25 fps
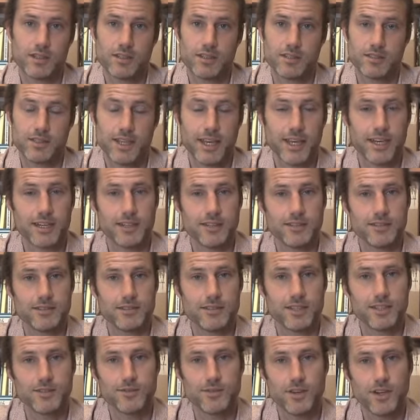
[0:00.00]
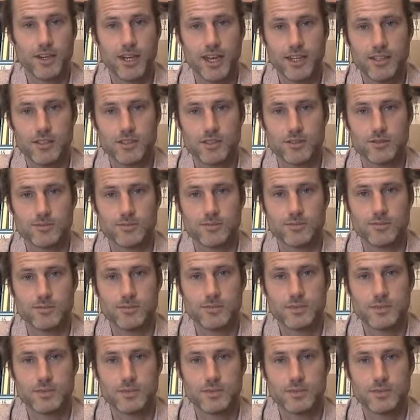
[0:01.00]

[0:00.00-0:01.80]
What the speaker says: The second is financial.